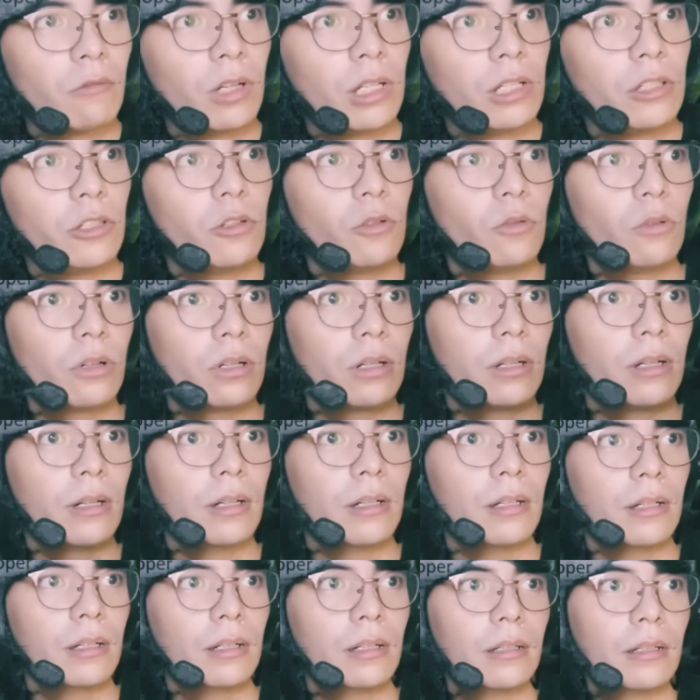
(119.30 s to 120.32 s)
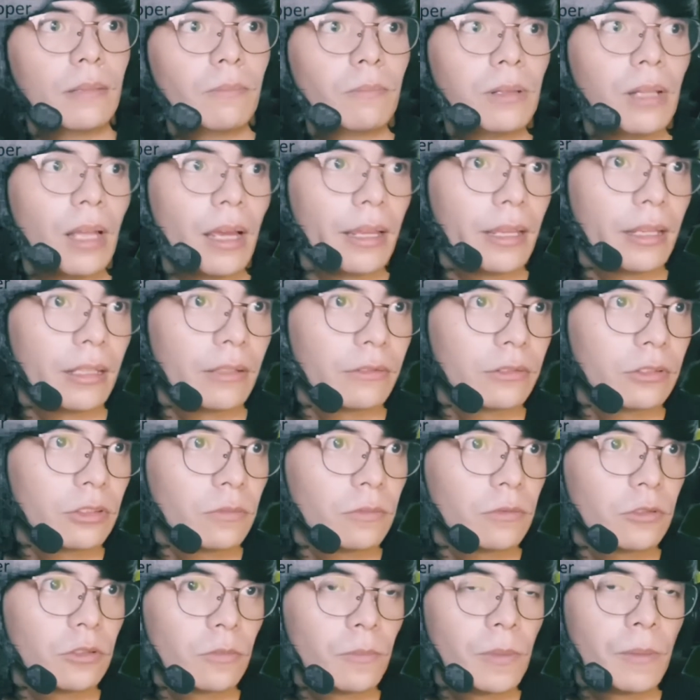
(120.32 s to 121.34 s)
you are applying
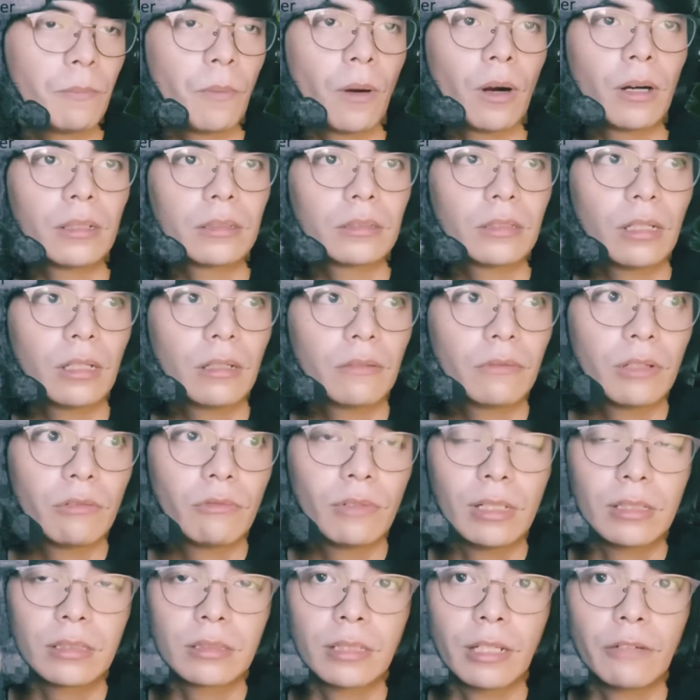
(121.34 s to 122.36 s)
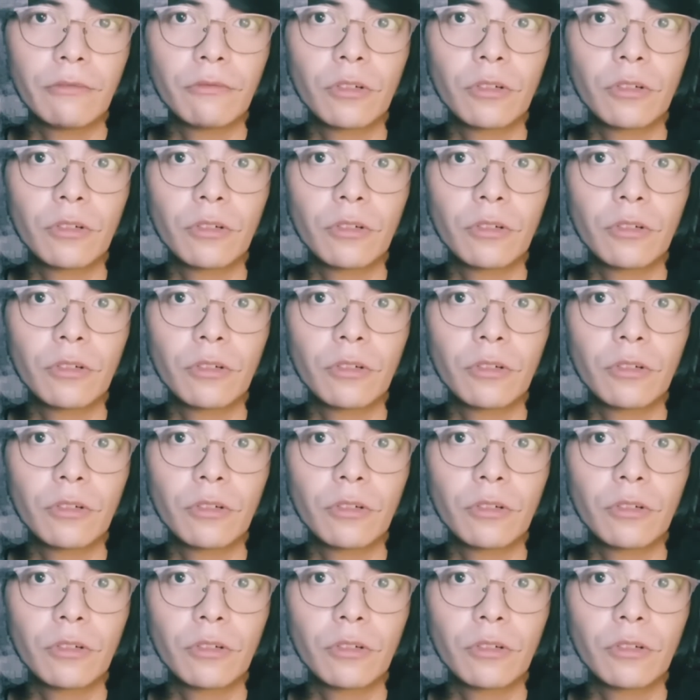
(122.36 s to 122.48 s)
to be part of a real estate